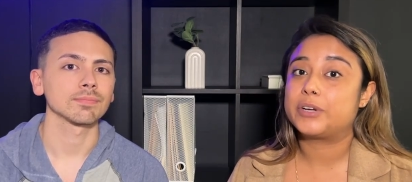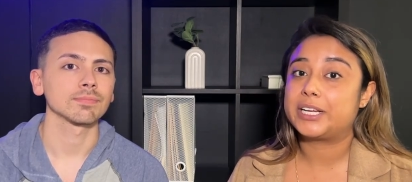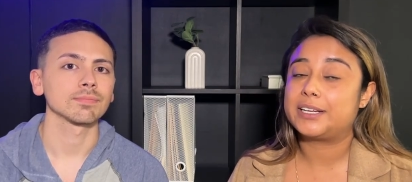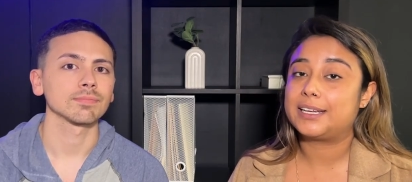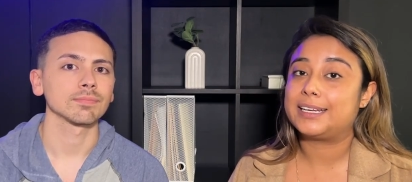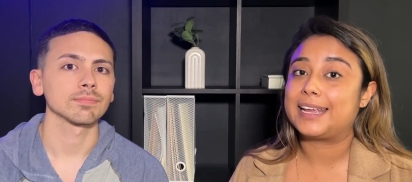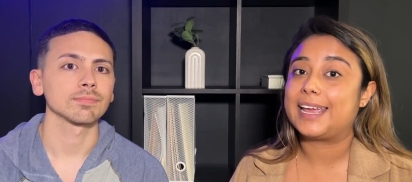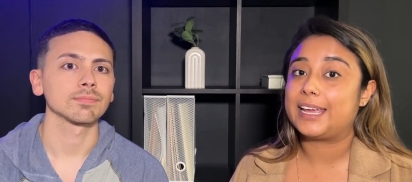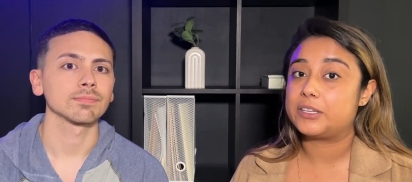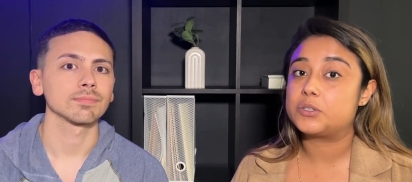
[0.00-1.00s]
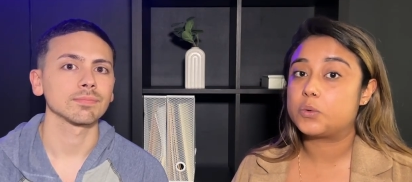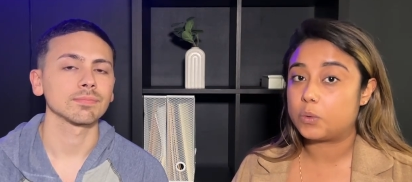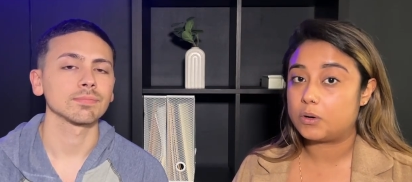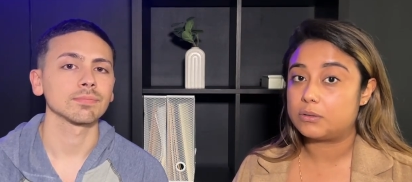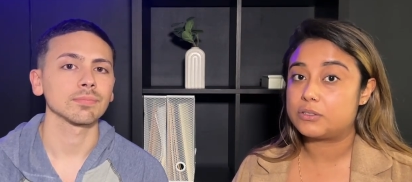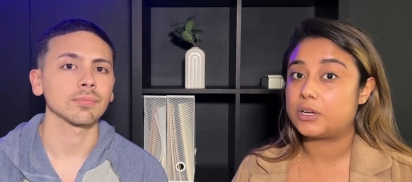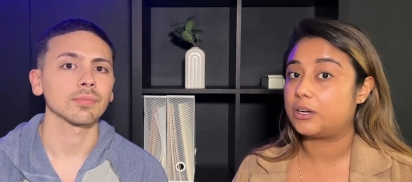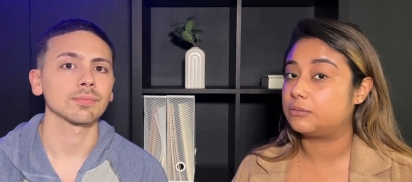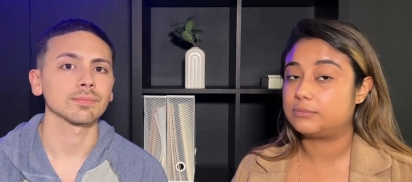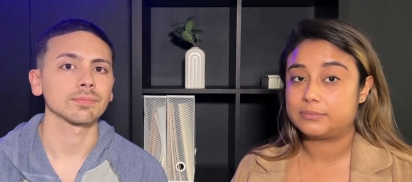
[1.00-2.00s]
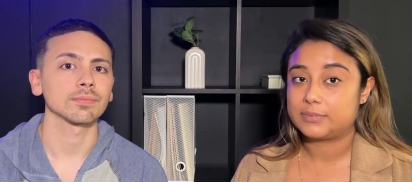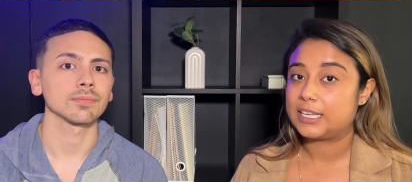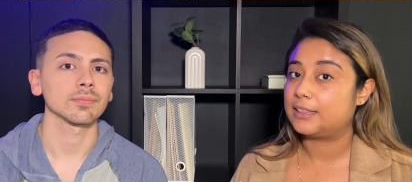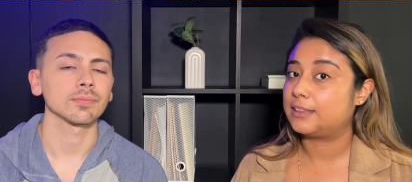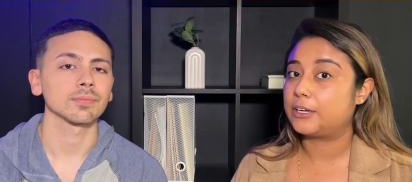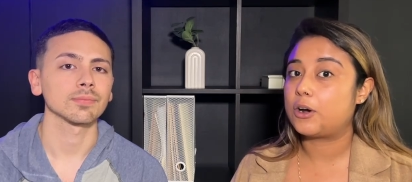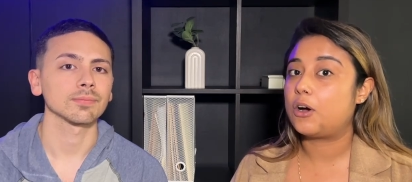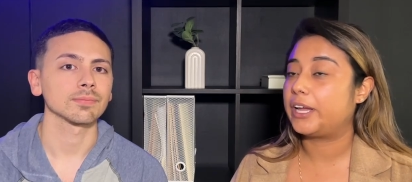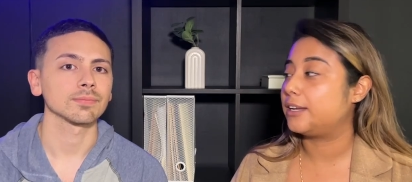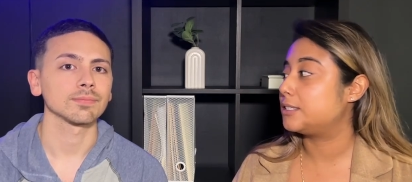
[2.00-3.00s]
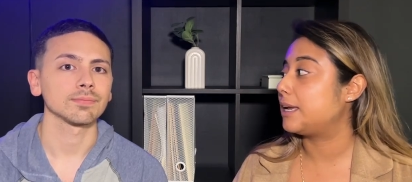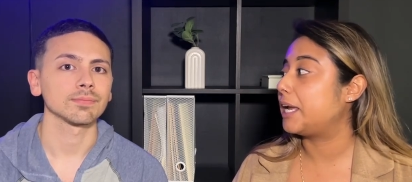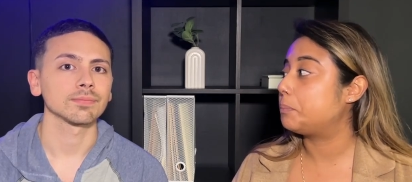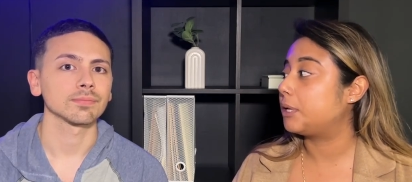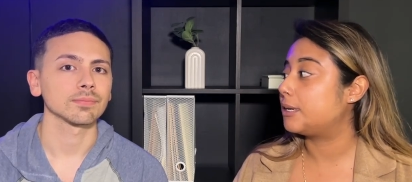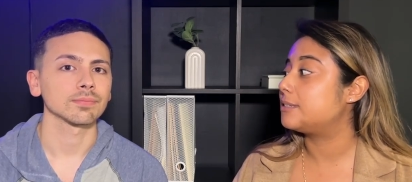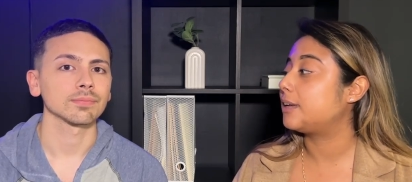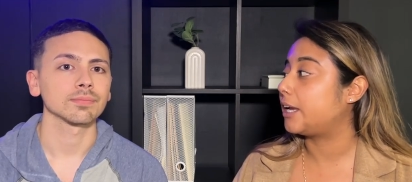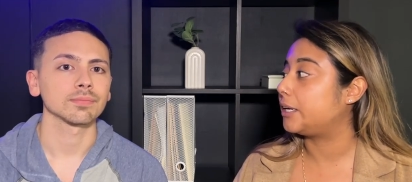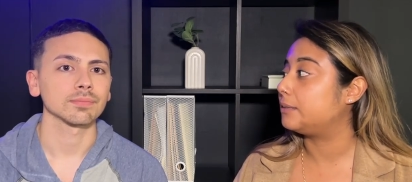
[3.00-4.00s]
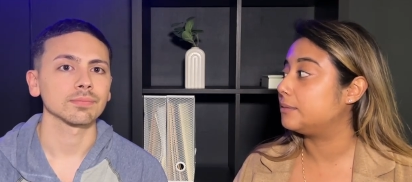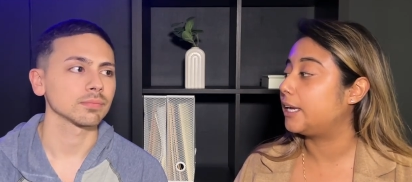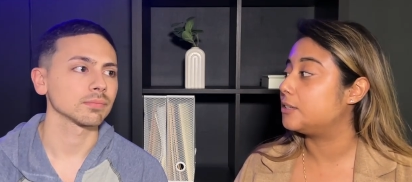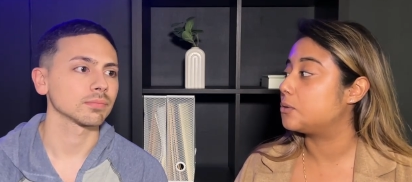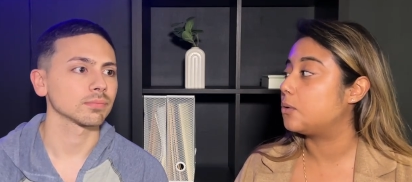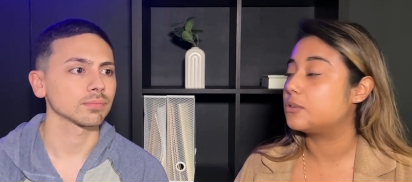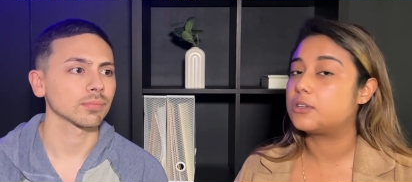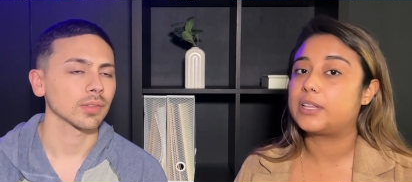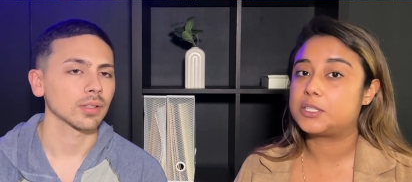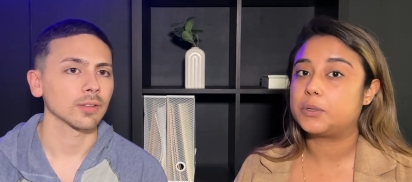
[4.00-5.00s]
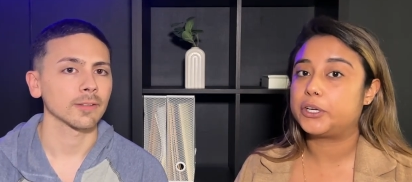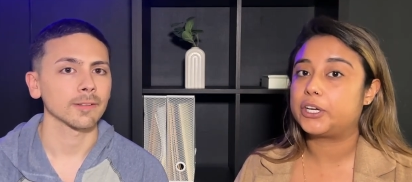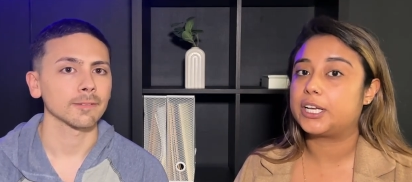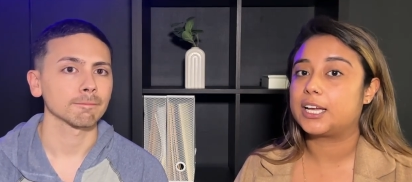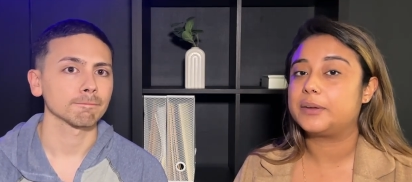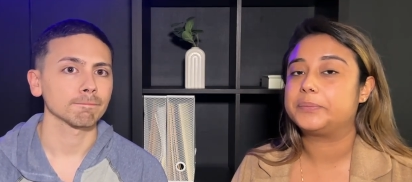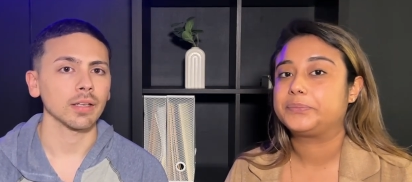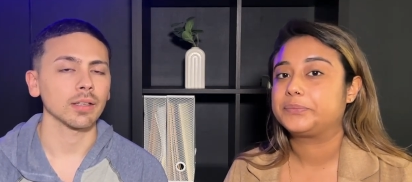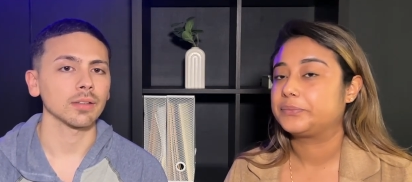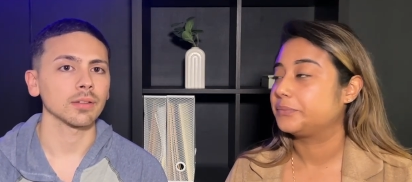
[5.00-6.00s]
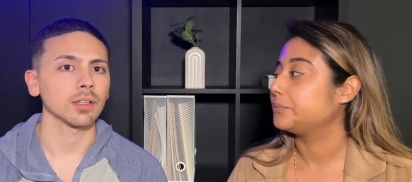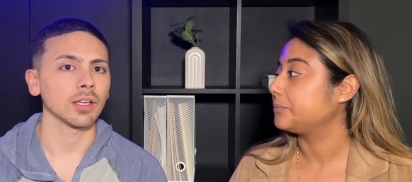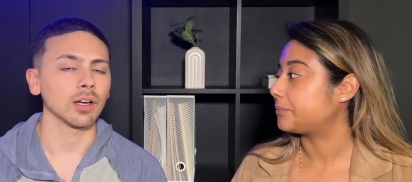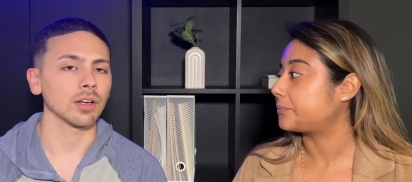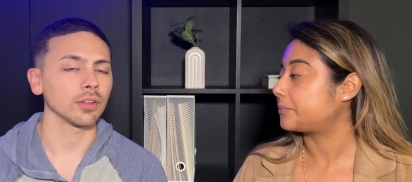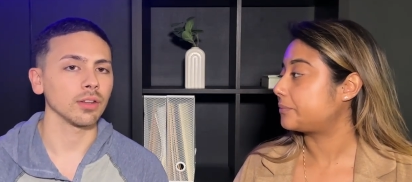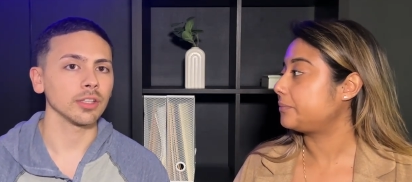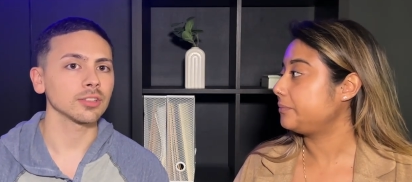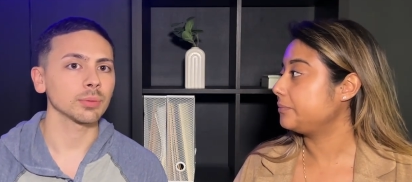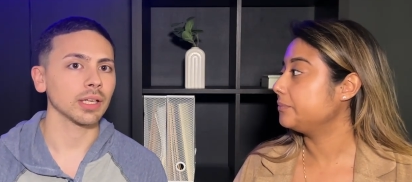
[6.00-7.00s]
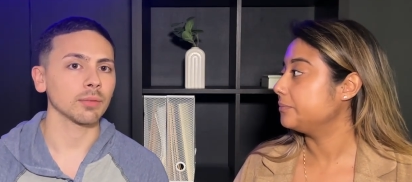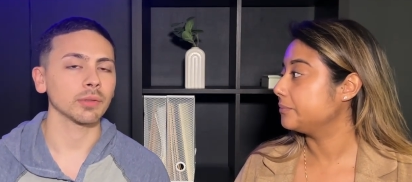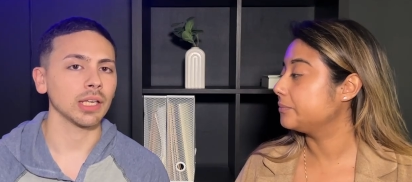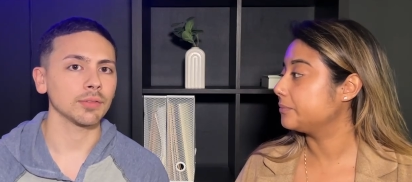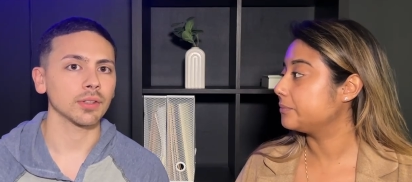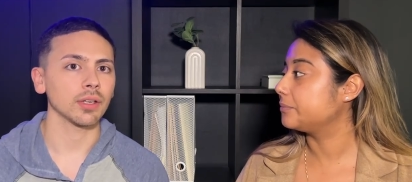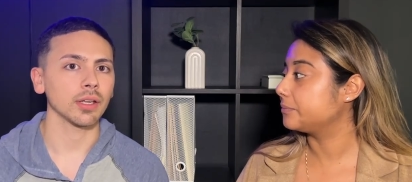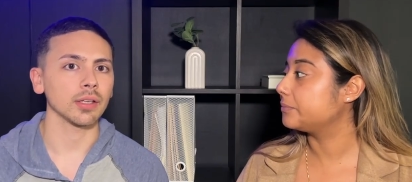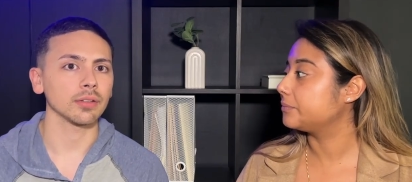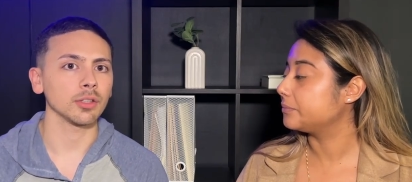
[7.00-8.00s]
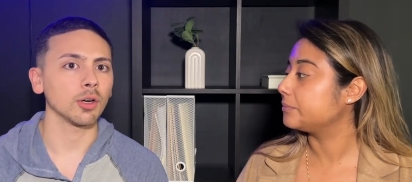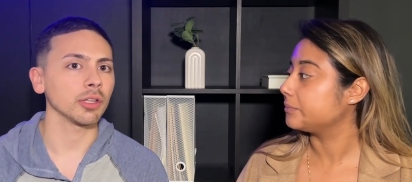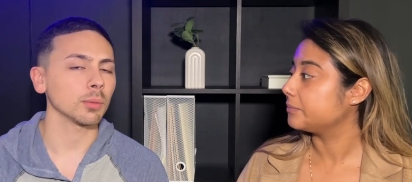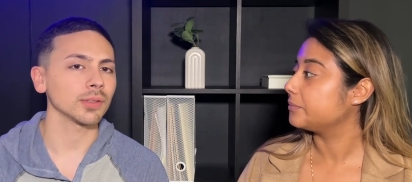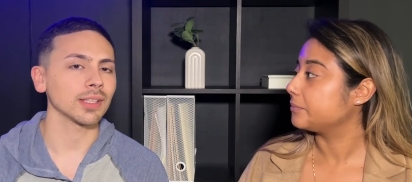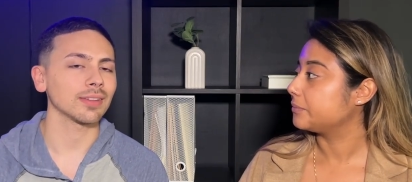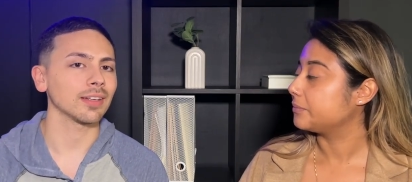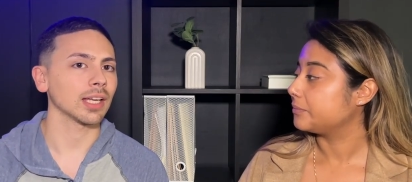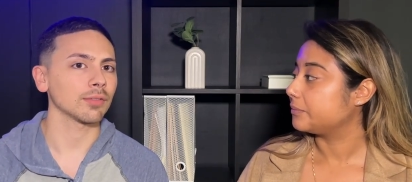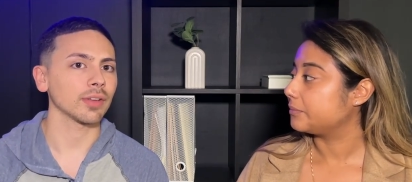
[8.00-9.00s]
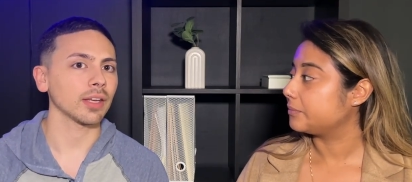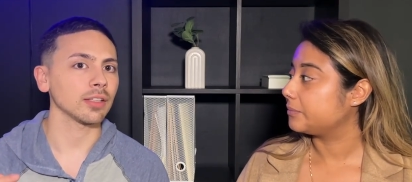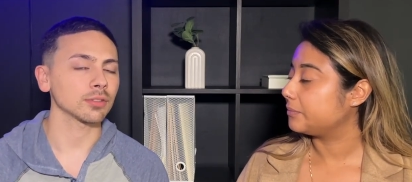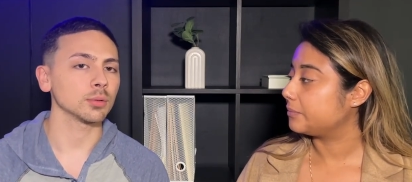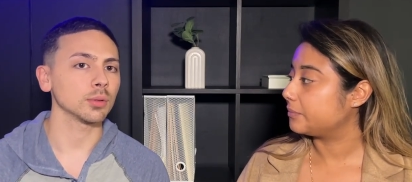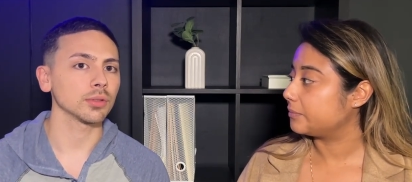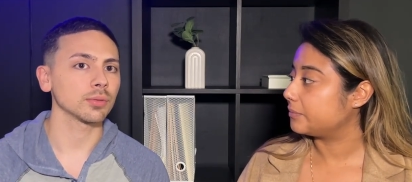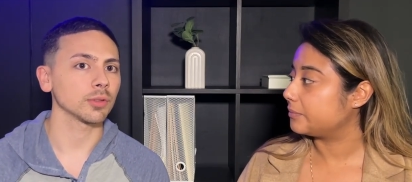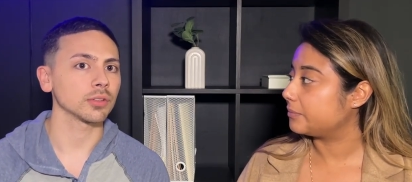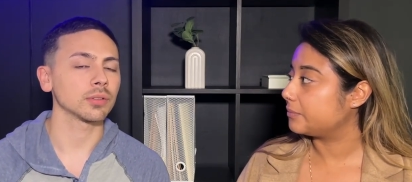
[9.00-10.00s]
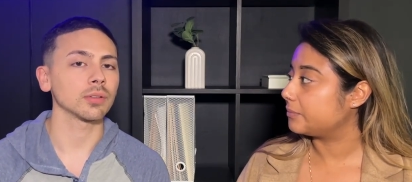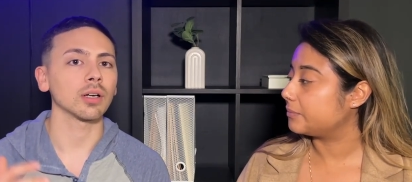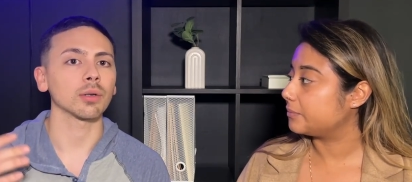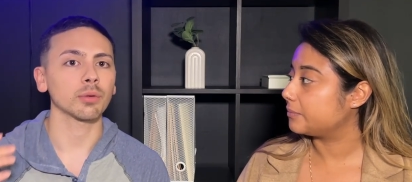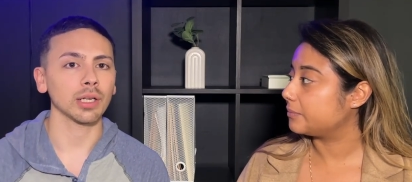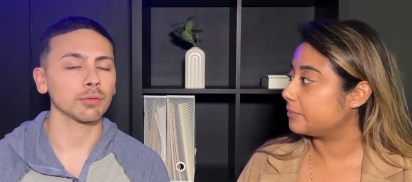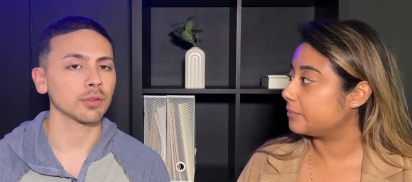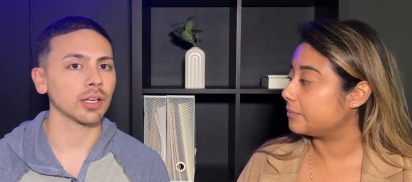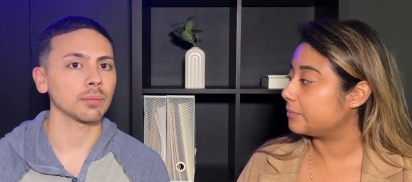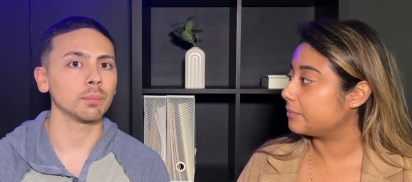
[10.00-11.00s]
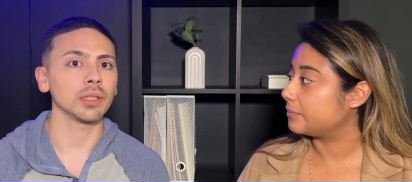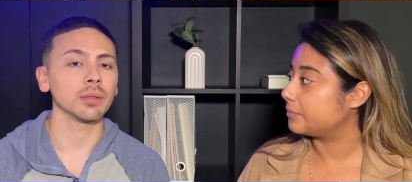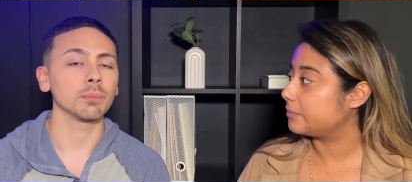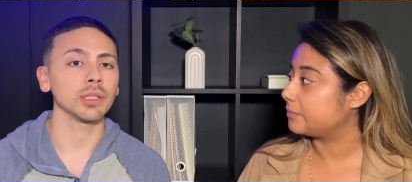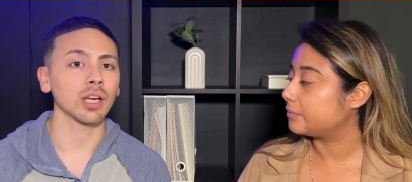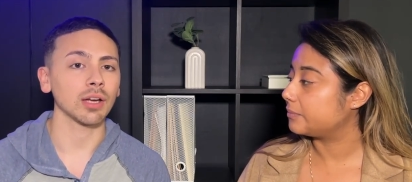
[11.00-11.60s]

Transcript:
Speaker 1: rated an A school. So they're all A, A plus, A, A schools. So that's what you're gonna get.
Speaker 2: And out of the list we had, we gave today, the only one that didn't have A schools was uh, Cranford had B, B